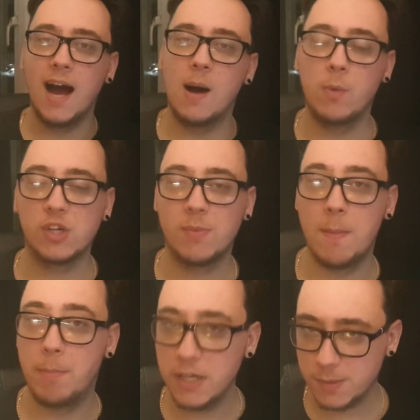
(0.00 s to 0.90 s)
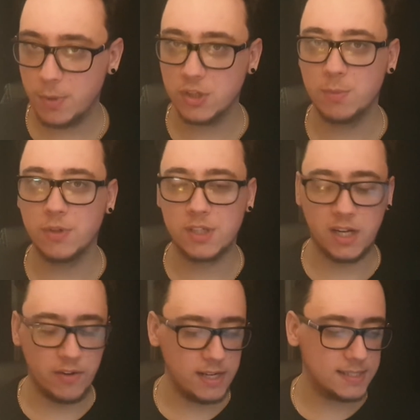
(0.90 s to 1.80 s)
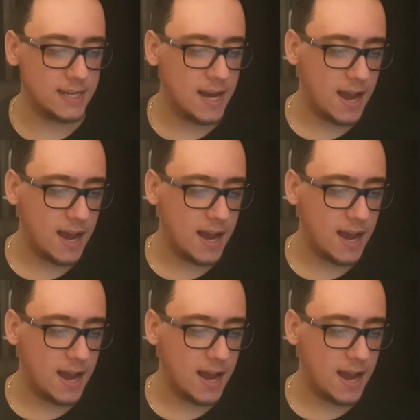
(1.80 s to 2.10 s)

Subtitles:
and watch my best possible series,